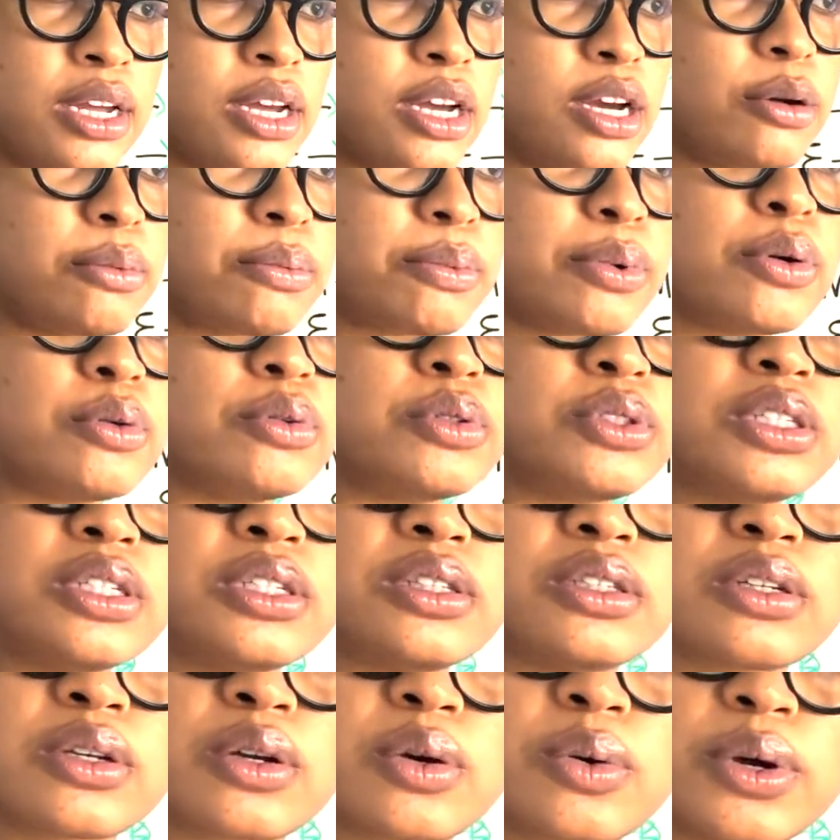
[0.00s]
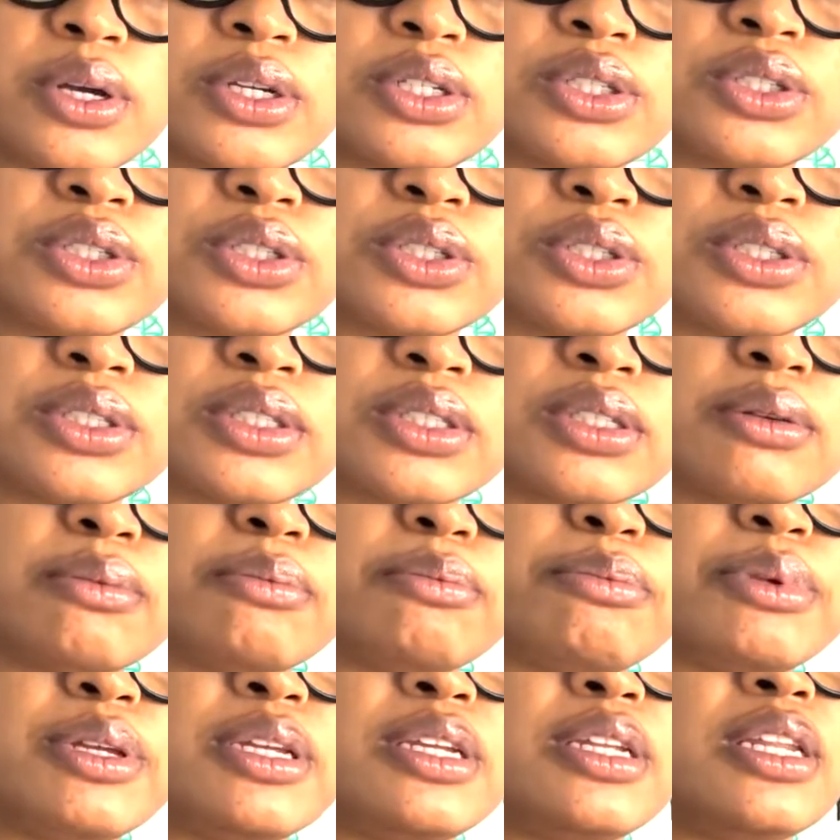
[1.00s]
approaching the questions
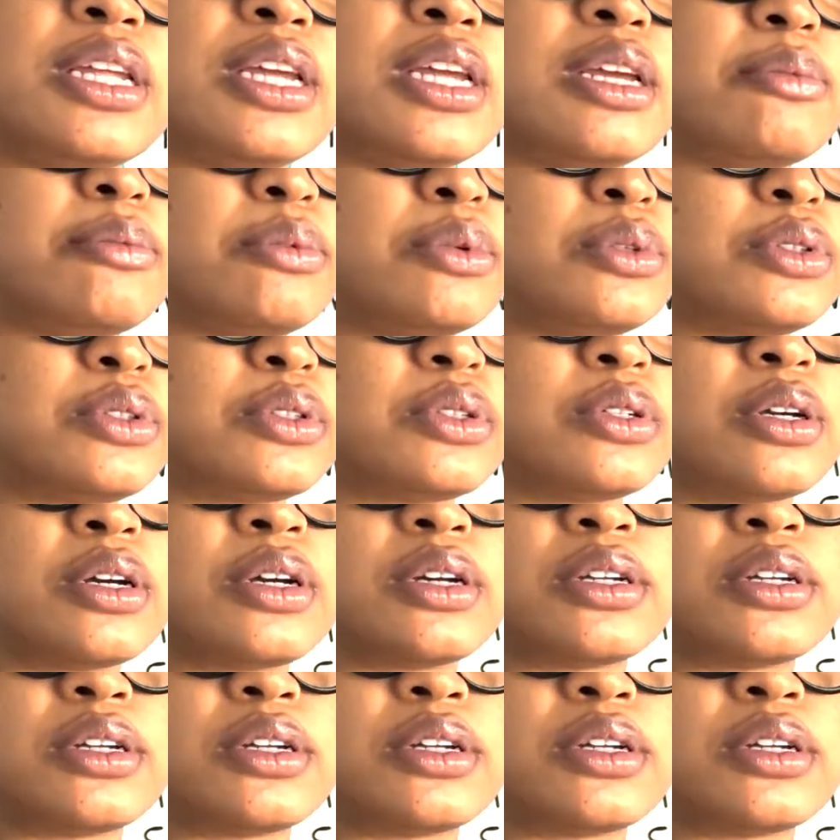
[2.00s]
and being able to